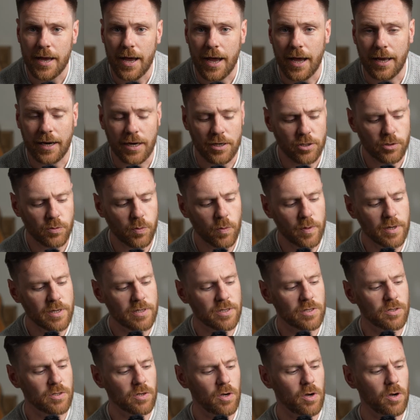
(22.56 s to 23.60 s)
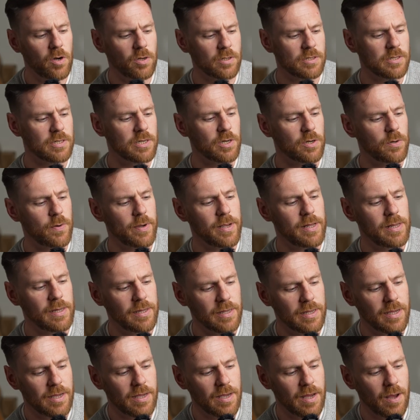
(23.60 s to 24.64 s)
And I just wanted to talk to you
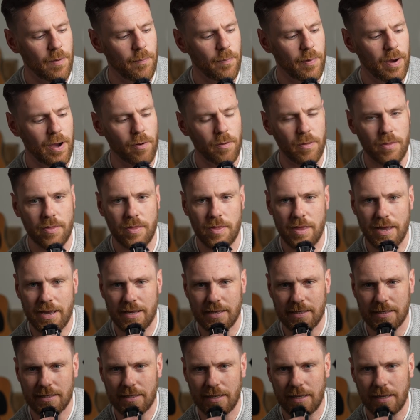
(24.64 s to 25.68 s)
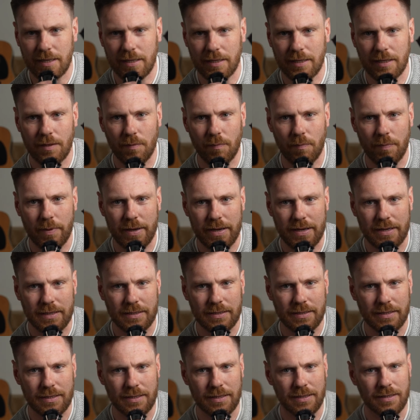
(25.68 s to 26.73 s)
quickly about this little
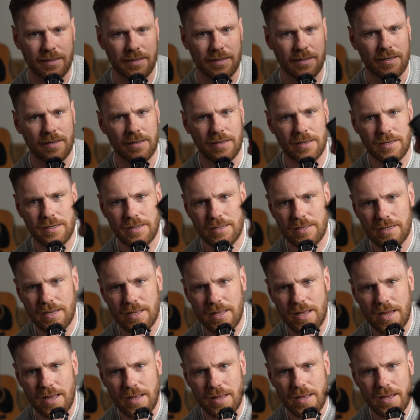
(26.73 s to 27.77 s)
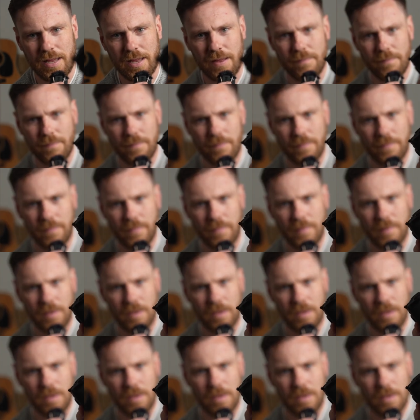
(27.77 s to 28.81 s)
beast. You see that there?
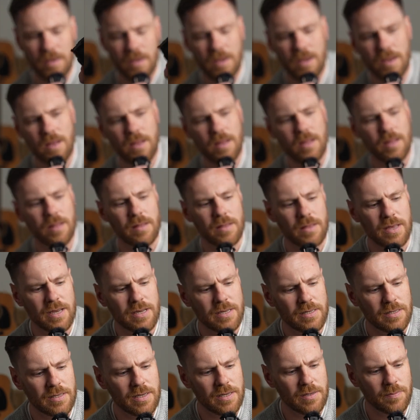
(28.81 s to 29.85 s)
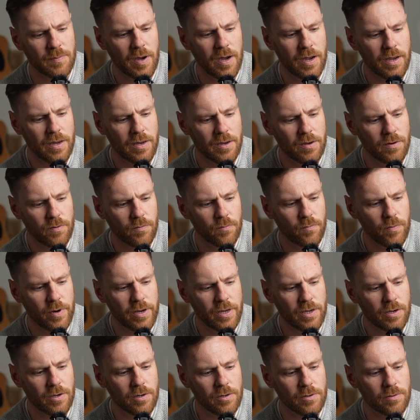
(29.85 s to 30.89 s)
This is my
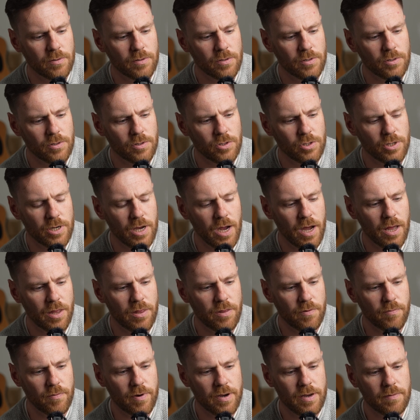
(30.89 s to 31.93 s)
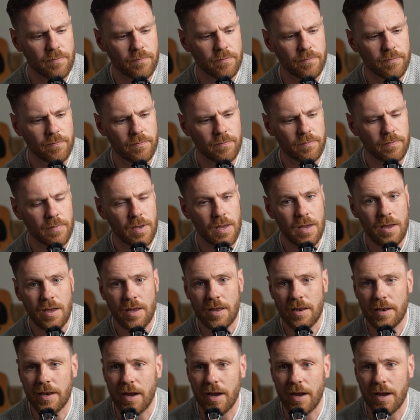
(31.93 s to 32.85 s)
Ricoh GR3.